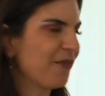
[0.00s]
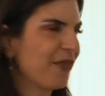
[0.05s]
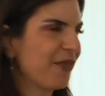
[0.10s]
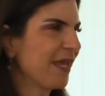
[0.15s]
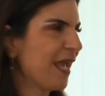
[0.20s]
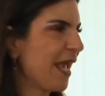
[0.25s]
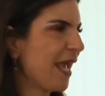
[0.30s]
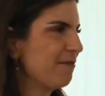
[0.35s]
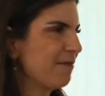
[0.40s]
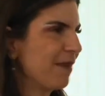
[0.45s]
They
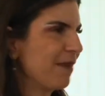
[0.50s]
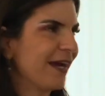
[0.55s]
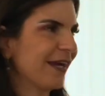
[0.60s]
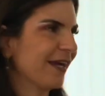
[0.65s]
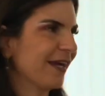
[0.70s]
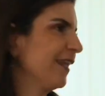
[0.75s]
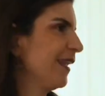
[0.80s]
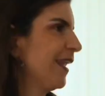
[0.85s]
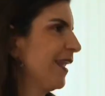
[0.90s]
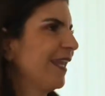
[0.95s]
came
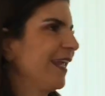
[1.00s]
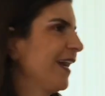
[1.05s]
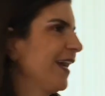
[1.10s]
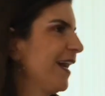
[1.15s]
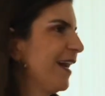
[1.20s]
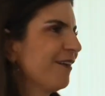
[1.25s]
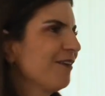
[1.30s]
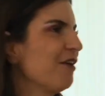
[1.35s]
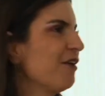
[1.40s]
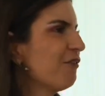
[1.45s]
back and then they
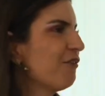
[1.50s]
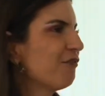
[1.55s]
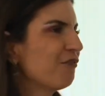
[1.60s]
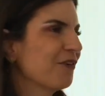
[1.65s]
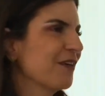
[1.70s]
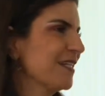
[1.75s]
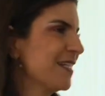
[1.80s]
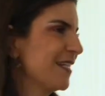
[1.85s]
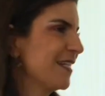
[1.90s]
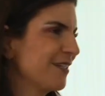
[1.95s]
had
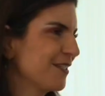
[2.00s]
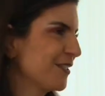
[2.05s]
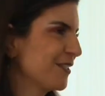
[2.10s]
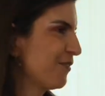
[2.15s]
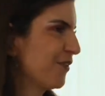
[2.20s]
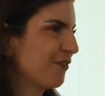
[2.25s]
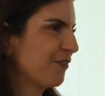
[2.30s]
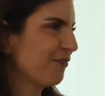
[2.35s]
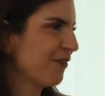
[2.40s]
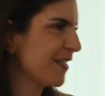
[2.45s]
free dinners
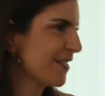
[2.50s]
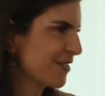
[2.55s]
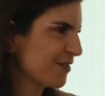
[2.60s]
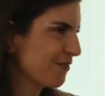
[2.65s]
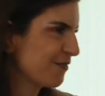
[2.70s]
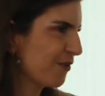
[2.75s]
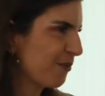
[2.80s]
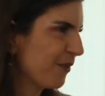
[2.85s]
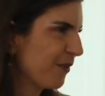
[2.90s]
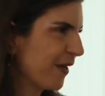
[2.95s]
for the rest
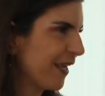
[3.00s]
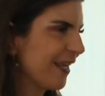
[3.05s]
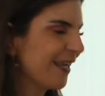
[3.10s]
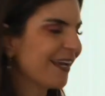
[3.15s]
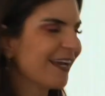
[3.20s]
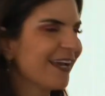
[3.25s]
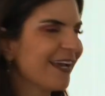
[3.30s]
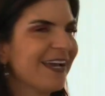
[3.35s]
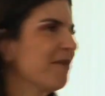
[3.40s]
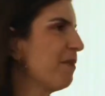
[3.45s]
of the
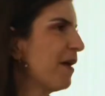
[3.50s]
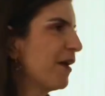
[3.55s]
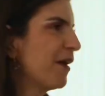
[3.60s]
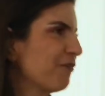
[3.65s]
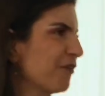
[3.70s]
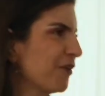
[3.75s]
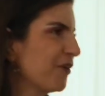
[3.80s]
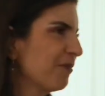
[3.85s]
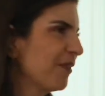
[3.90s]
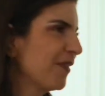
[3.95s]
week. A better
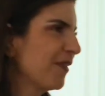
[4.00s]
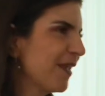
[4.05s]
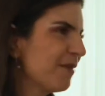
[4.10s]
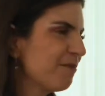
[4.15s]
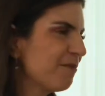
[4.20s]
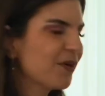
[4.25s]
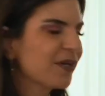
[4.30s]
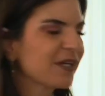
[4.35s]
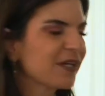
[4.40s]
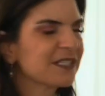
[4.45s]
room than
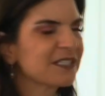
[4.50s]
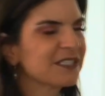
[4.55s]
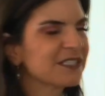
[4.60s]
they'd booked.